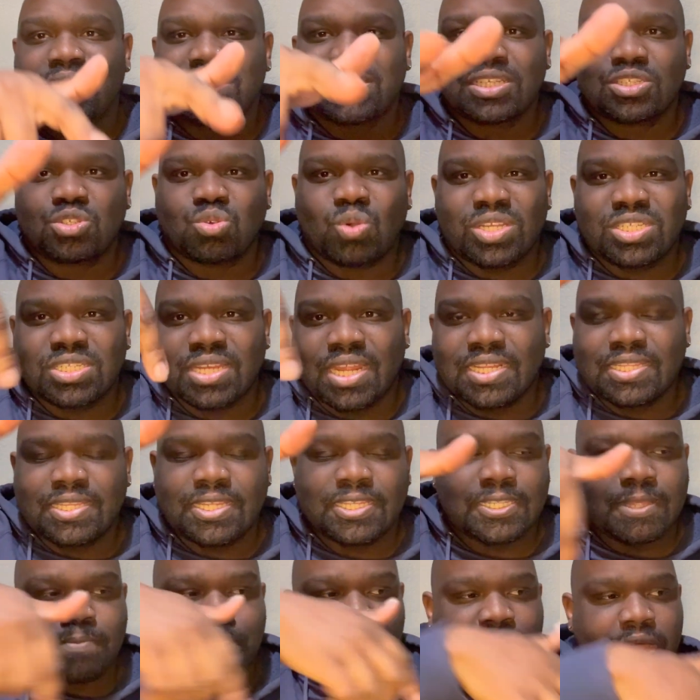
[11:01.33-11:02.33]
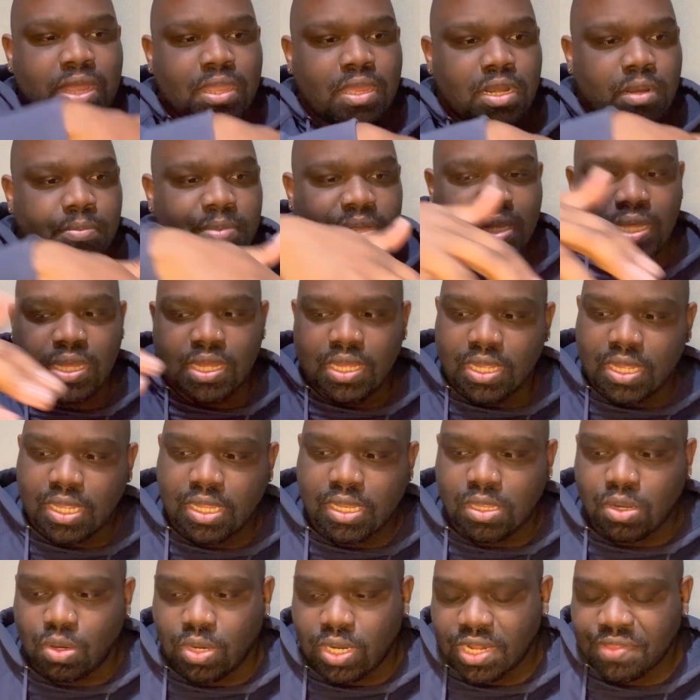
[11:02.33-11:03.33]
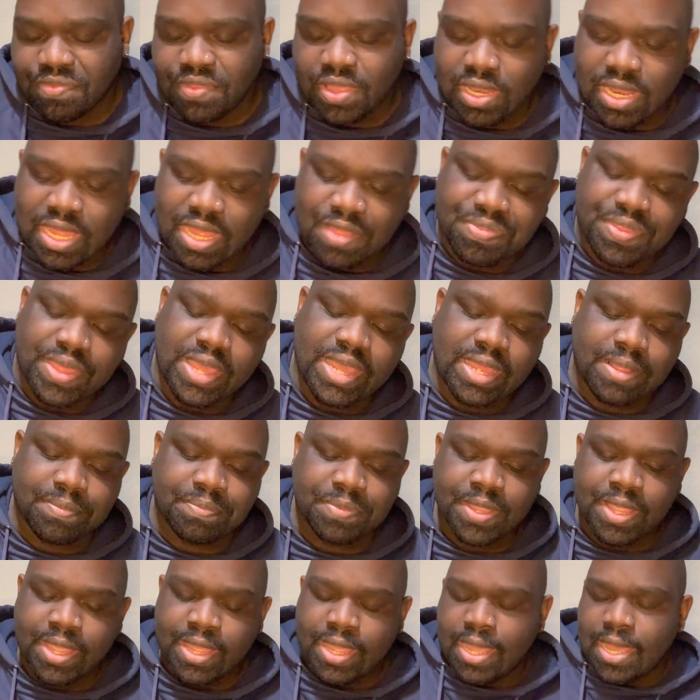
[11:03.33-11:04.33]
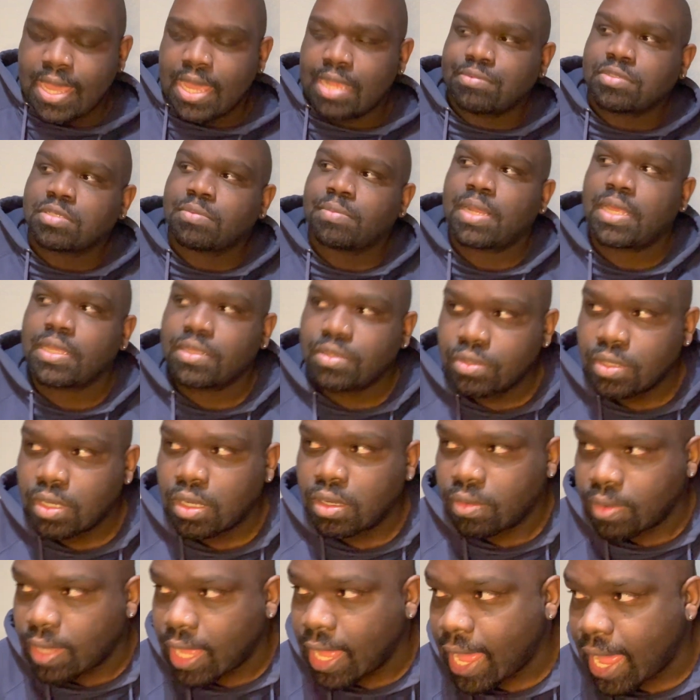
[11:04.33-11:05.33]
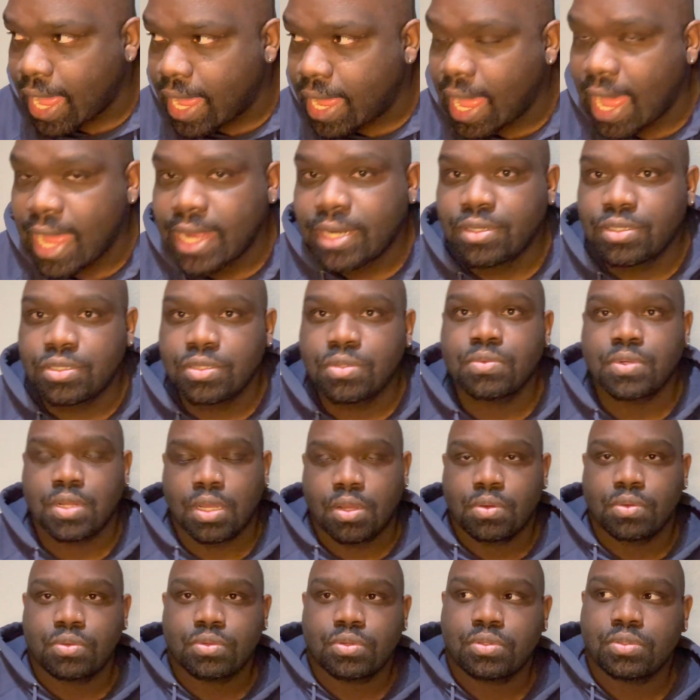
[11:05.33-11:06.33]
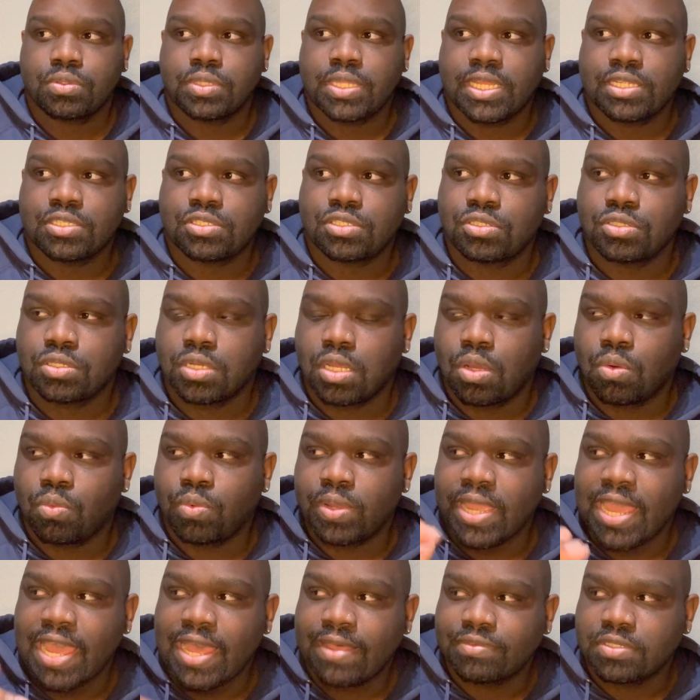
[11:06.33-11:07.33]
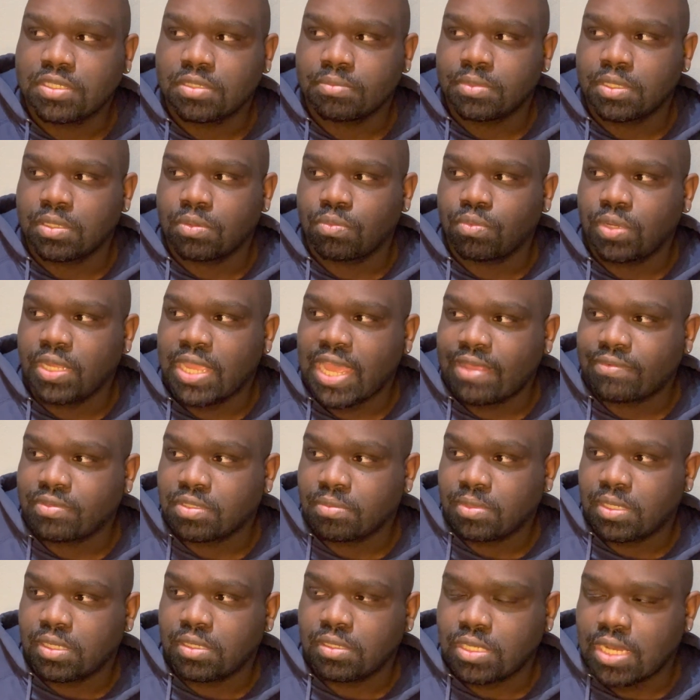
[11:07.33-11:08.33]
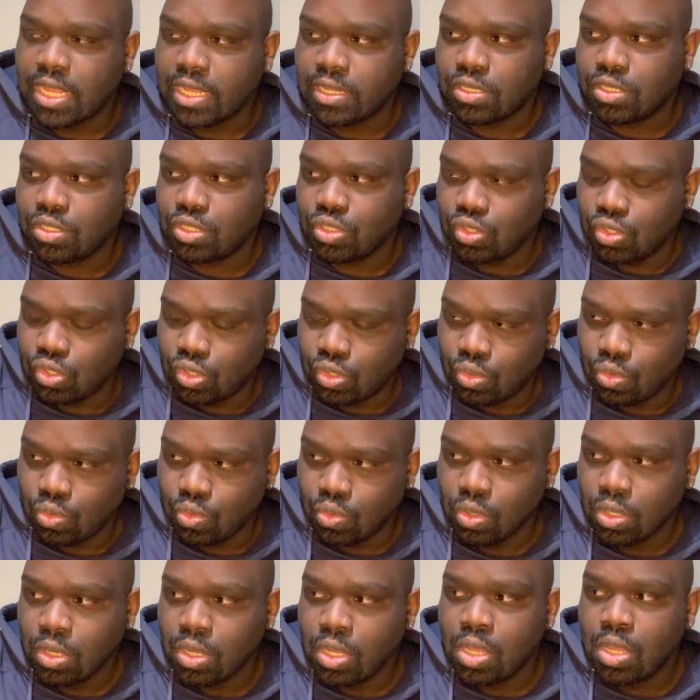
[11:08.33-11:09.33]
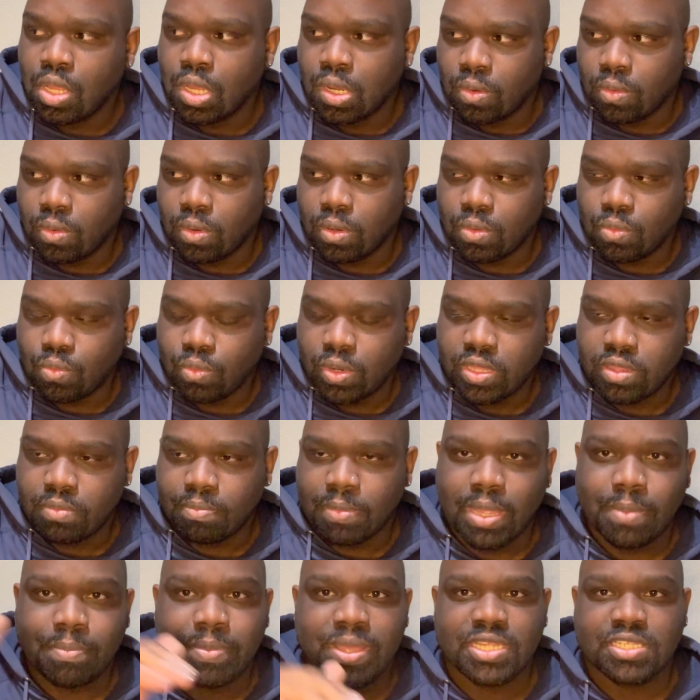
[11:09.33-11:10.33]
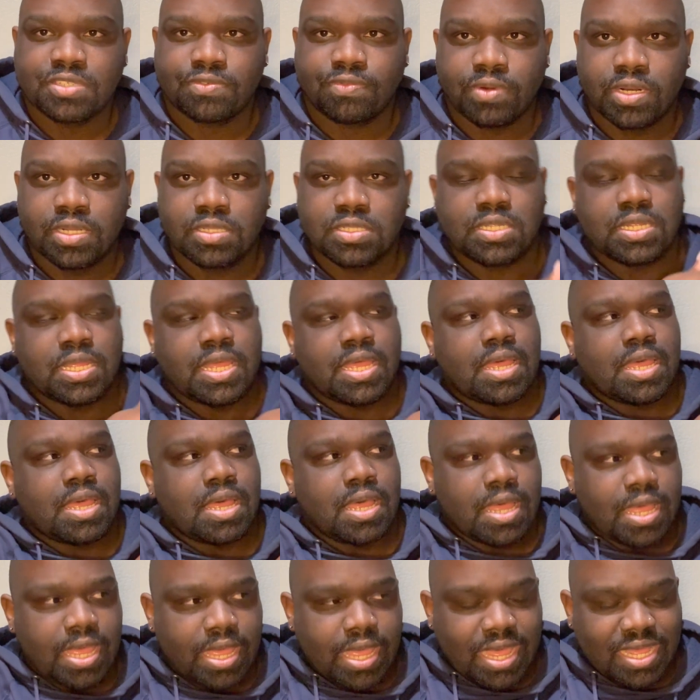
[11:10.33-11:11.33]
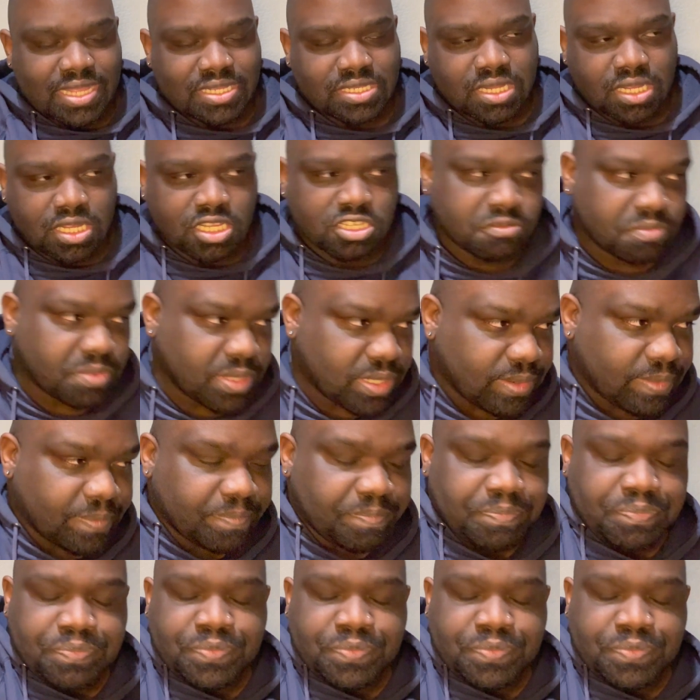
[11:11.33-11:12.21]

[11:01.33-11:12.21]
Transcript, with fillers: situation like this, I'm not gonna be ugly or anything like that. I'm just like, you know, I, I do know that, you know, we have something, we have something like you were with my best friend's ex-husband.